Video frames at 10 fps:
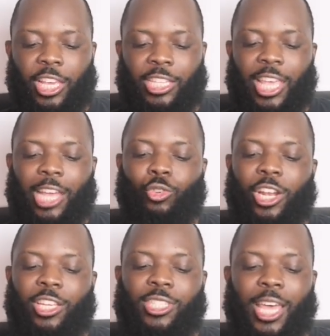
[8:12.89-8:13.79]
It's
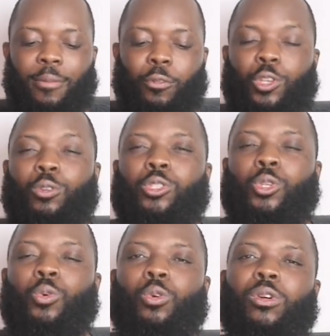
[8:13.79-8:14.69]
actually time for you
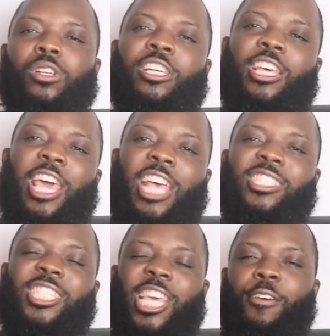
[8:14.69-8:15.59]
to
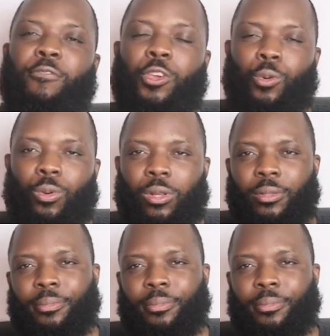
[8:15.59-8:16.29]
STFU.